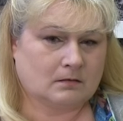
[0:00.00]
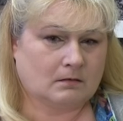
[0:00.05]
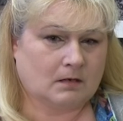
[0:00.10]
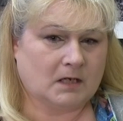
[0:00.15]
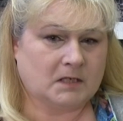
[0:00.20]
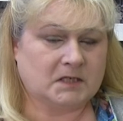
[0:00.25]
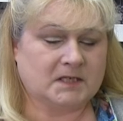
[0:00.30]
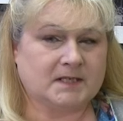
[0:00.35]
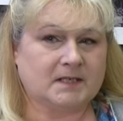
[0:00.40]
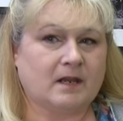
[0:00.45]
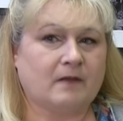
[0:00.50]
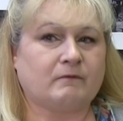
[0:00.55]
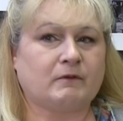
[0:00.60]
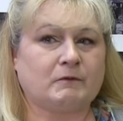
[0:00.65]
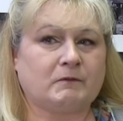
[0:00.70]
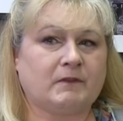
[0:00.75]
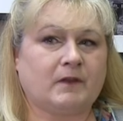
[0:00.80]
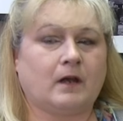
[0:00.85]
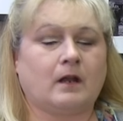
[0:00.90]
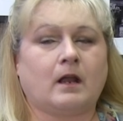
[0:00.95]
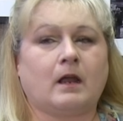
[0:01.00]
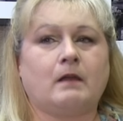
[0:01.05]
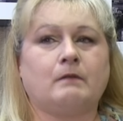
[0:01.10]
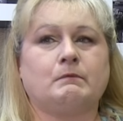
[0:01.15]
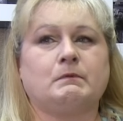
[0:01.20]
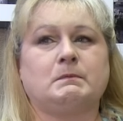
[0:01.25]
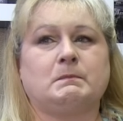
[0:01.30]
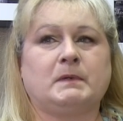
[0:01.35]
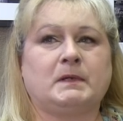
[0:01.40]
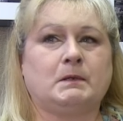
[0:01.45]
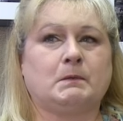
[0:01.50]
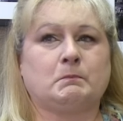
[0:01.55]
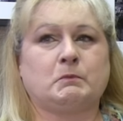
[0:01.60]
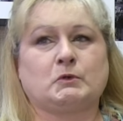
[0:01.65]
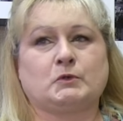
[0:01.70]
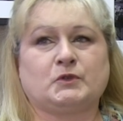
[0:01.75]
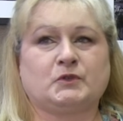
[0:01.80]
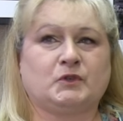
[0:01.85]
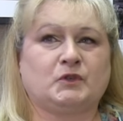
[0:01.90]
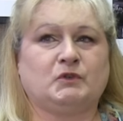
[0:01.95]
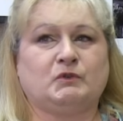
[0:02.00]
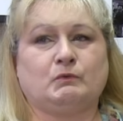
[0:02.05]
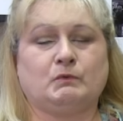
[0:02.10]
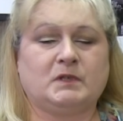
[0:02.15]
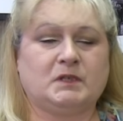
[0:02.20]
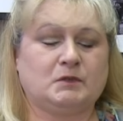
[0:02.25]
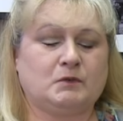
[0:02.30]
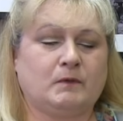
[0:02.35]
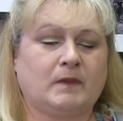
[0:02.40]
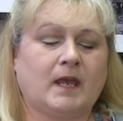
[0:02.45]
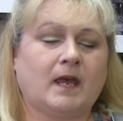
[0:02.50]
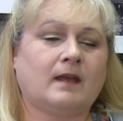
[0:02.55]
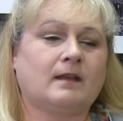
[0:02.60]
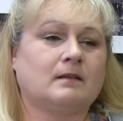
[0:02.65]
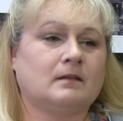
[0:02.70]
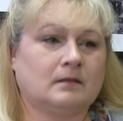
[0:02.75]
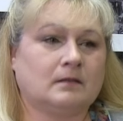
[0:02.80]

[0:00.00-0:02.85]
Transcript: I just never thought I would be a person who would do that.